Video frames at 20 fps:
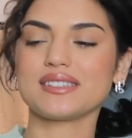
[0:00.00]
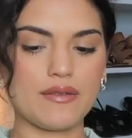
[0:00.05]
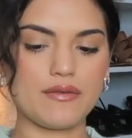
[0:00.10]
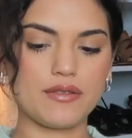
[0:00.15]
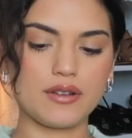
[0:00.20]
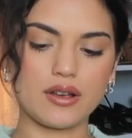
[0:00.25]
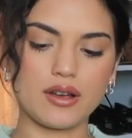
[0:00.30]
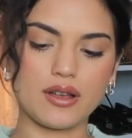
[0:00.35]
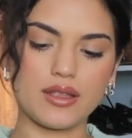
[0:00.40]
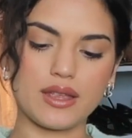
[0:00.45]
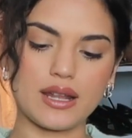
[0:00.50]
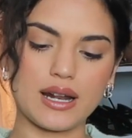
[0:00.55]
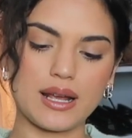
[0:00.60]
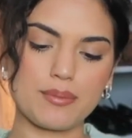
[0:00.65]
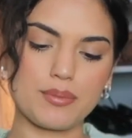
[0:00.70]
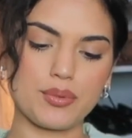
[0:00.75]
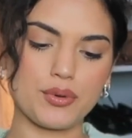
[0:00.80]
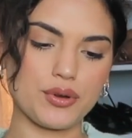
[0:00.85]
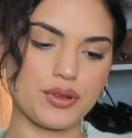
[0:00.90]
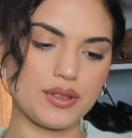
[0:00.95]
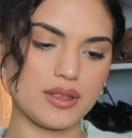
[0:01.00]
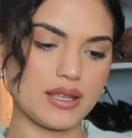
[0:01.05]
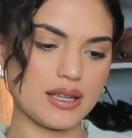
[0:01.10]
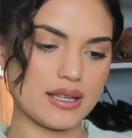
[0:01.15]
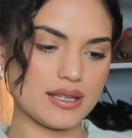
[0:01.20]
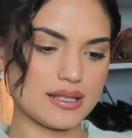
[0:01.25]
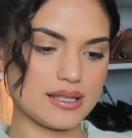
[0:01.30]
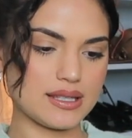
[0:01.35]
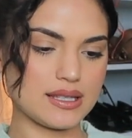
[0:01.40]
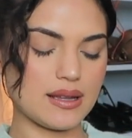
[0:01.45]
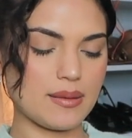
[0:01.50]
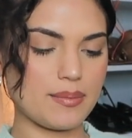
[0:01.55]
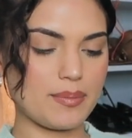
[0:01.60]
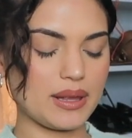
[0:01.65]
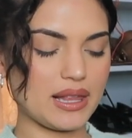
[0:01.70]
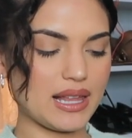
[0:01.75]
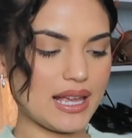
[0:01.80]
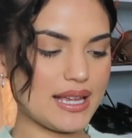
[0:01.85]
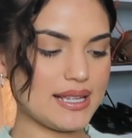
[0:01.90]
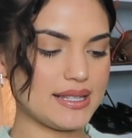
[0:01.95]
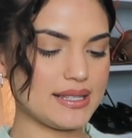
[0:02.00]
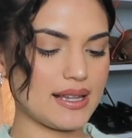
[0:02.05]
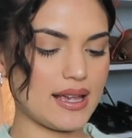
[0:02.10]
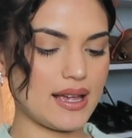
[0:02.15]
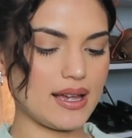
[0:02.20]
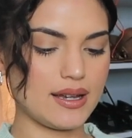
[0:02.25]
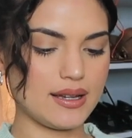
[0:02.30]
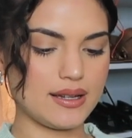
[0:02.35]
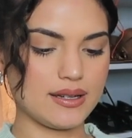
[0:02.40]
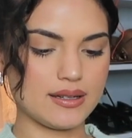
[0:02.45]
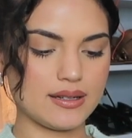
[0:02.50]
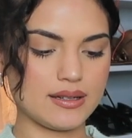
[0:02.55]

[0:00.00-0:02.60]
I forgot that I bought this blazer.